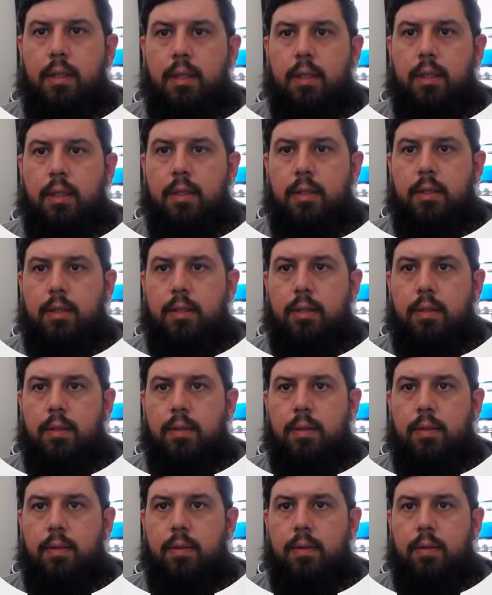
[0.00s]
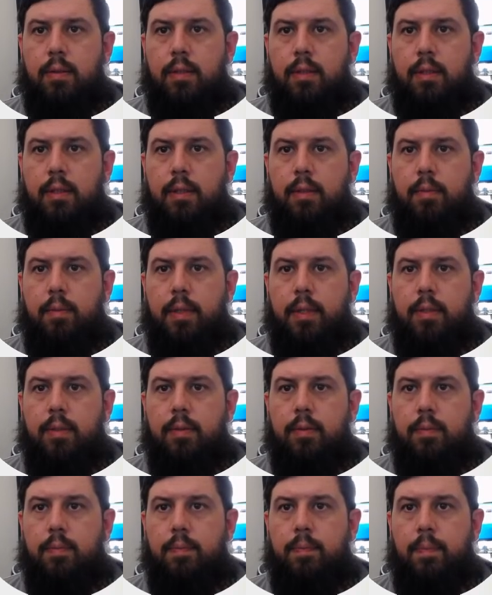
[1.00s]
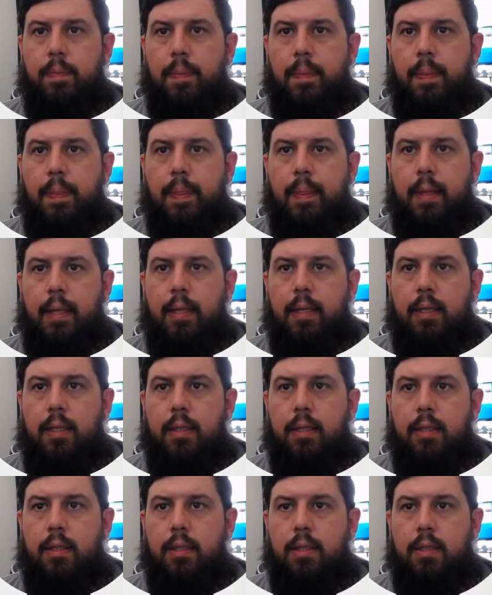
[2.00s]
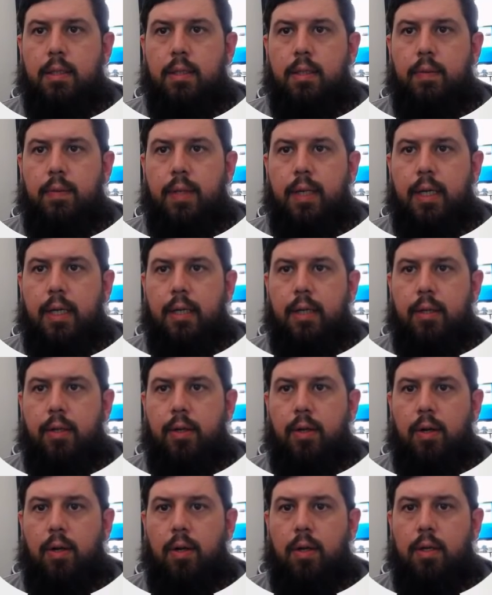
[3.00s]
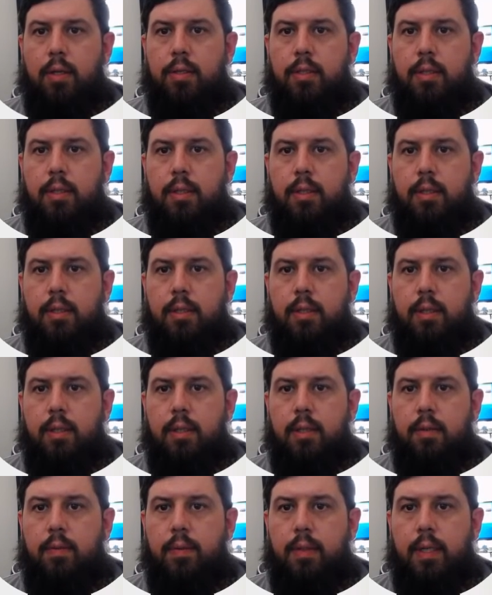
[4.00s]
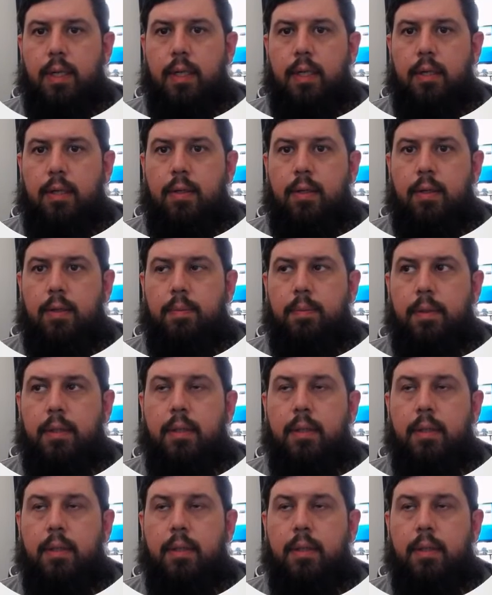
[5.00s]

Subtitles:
Let's do bedroom. So we got another closet and we got carpet.